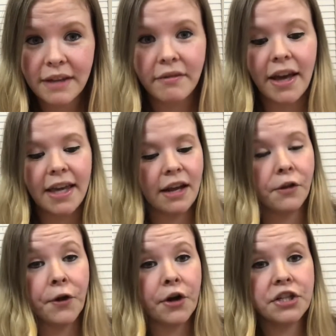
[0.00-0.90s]
If I get a
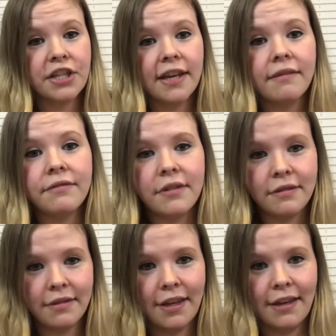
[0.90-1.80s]
large gift,
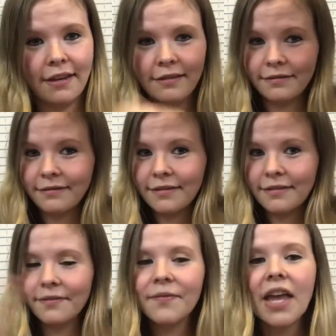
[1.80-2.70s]
like,
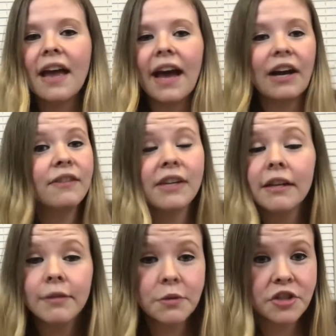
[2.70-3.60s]
I don't even
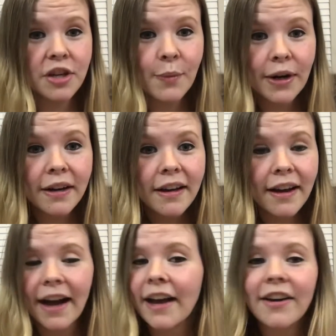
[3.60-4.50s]
care if it was cheaper.
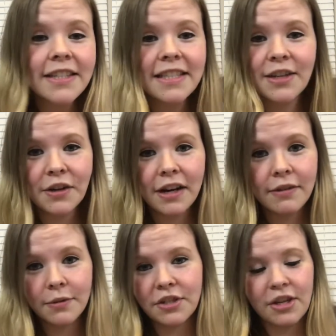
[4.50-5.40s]
I honestly don't care
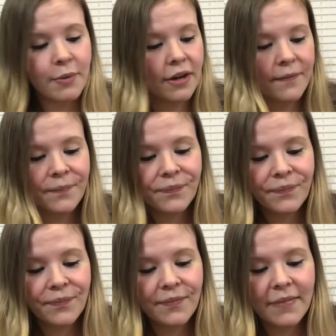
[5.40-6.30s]
if it was cheaper.
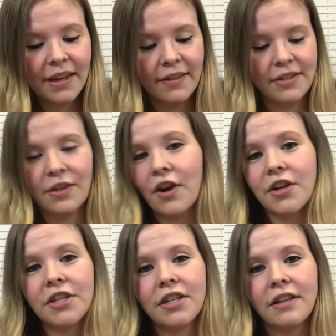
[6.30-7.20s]
If it's
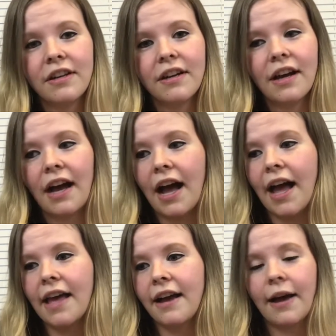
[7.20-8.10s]
large,
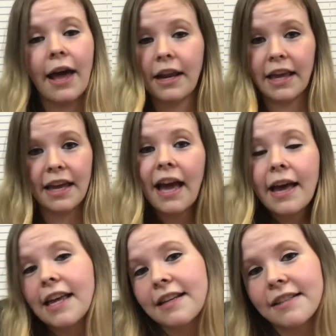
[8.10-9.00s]
I
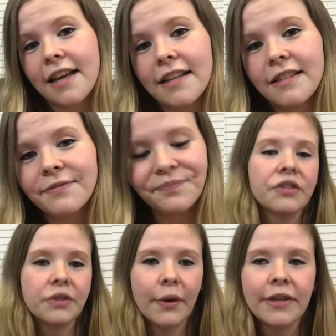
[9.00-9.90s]
get excited.
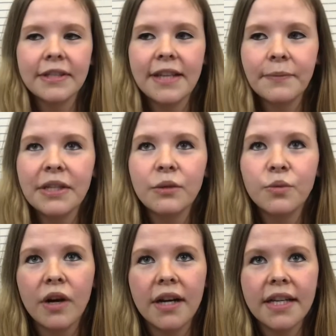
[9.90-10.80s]
So I stepped into
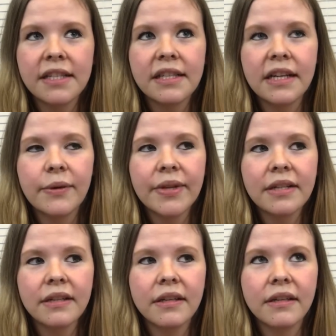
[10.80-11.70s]
Ross, and I went.